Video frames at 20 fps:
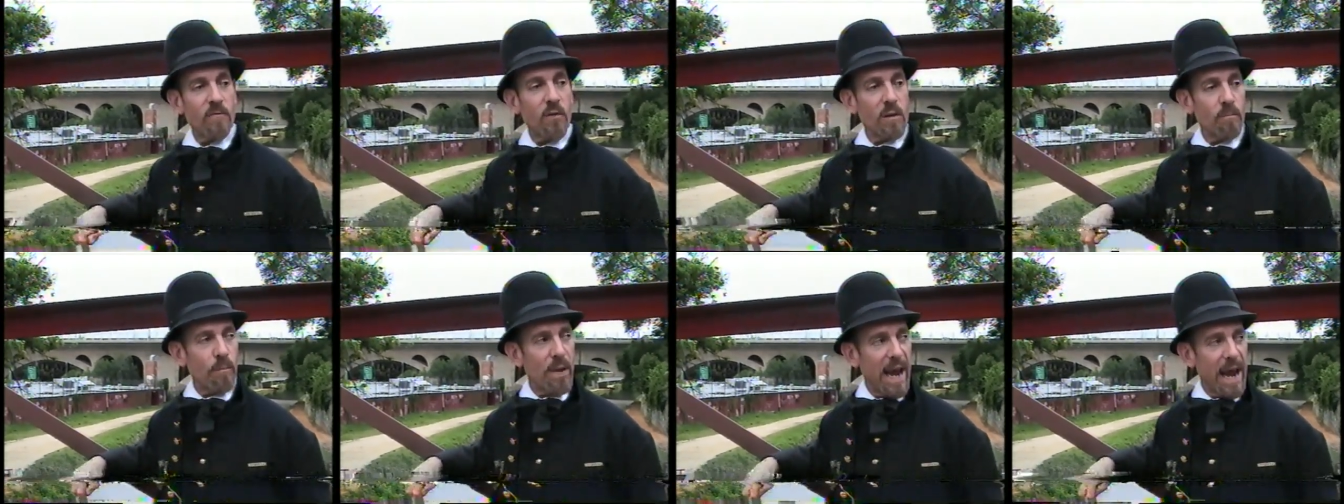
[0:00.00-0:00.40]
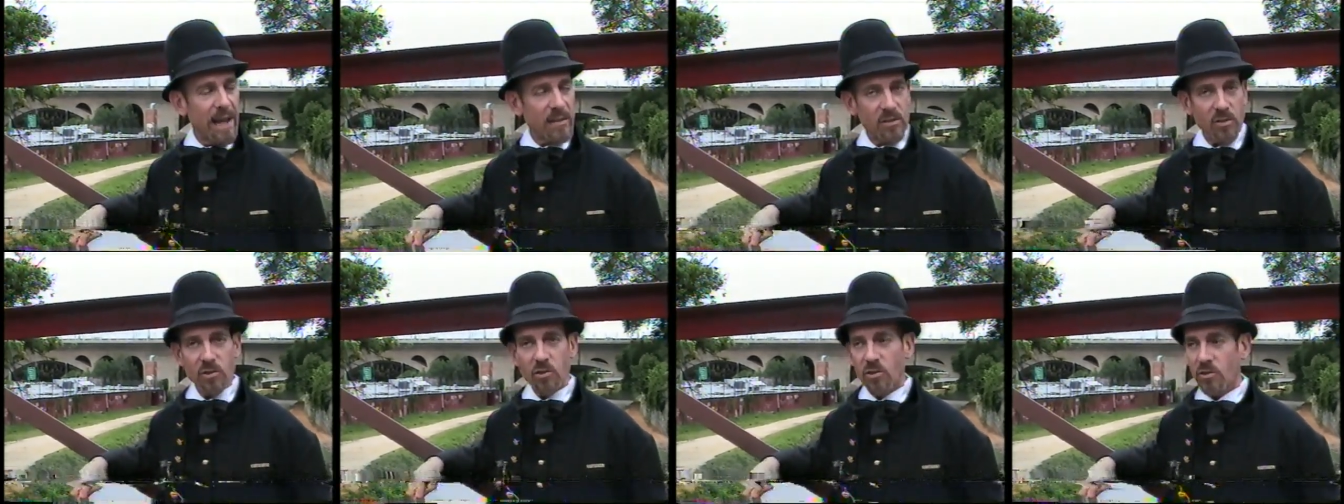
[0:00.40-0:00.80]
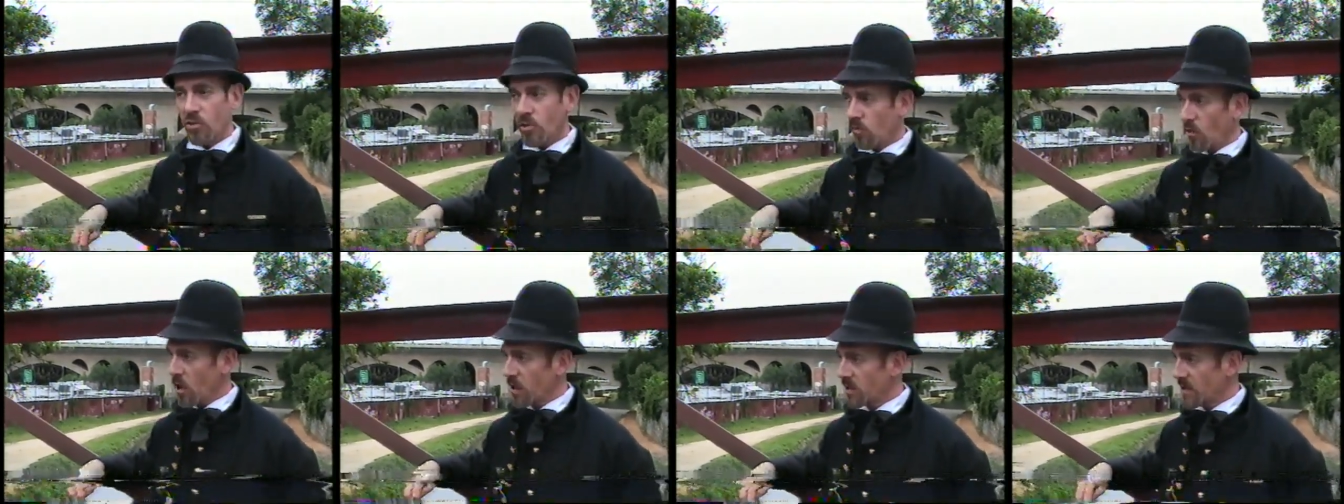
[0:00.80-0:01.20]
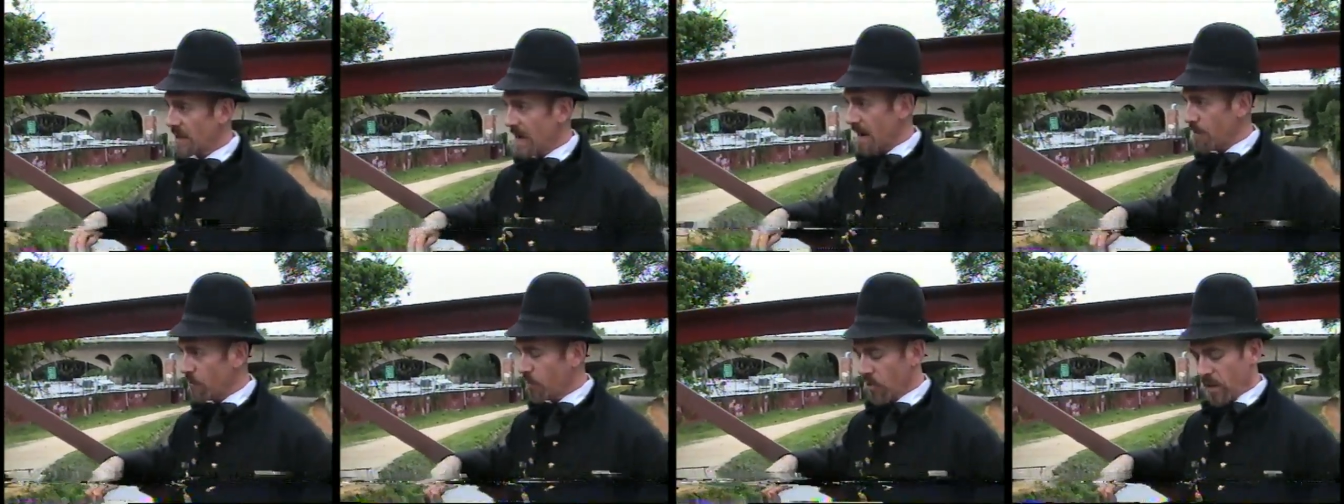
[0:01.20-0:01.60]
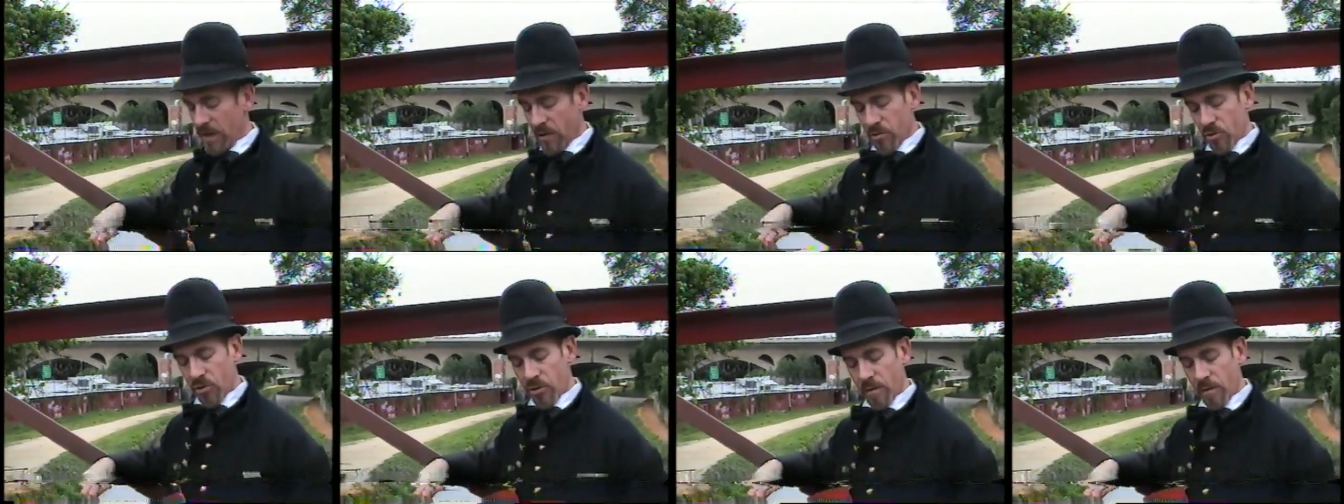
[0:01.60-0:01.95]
foot passengers crossed that bridge.